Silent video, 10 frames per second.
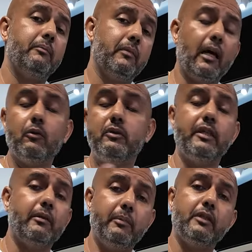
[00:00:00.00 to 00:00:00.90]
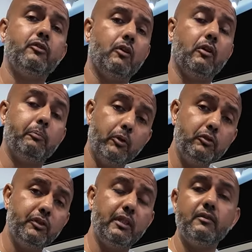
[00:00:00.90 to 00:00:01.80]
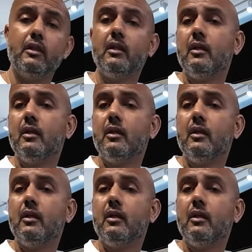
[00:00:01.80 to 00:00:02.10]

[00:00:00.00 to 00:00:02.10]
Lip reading: how TNB is going to approach this,